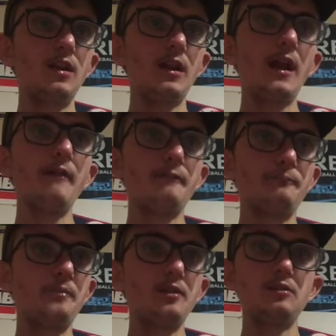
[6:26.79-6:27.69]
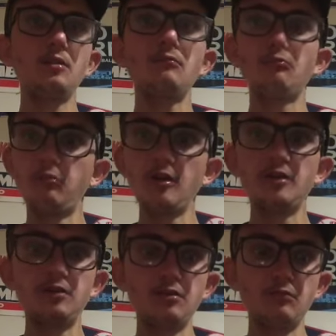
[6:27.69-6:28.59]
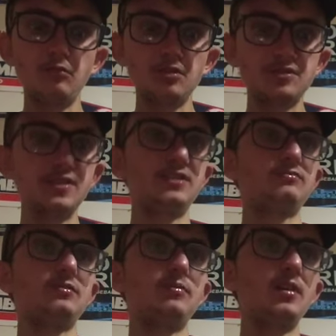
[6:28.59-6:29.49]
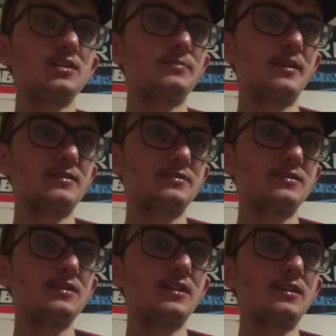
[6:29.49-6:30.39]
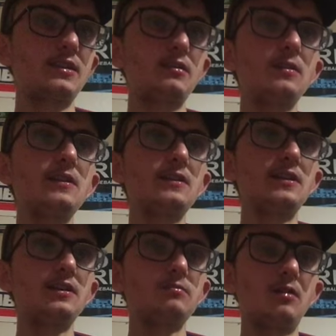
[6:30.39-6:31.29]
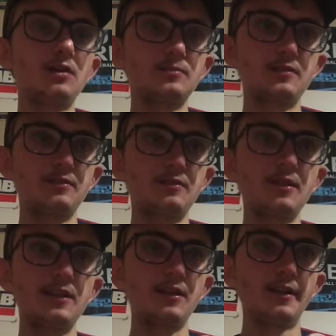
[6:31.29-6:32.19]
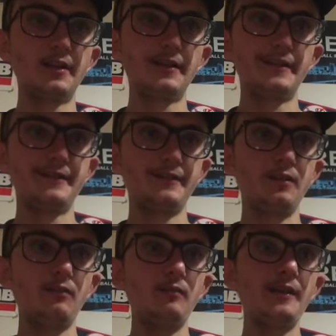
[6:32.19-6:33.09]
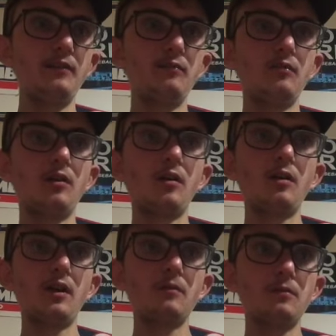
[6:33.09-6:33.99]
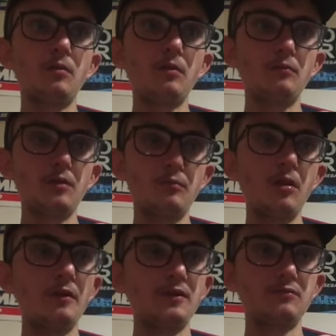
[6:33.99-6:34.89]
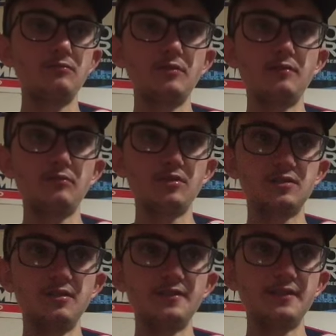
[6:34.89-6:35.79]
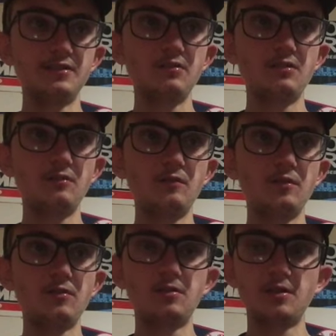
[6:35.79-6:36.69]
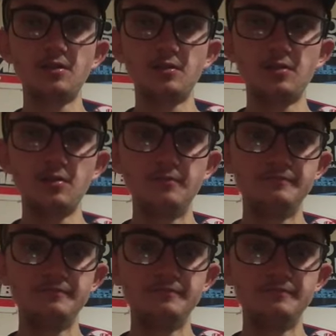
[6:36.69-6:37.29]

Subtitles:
But but you don't win the World Series with prospects. It's like you only need prospects you traded away are gonna have when the Padres win the World Series in 2021 or 2022.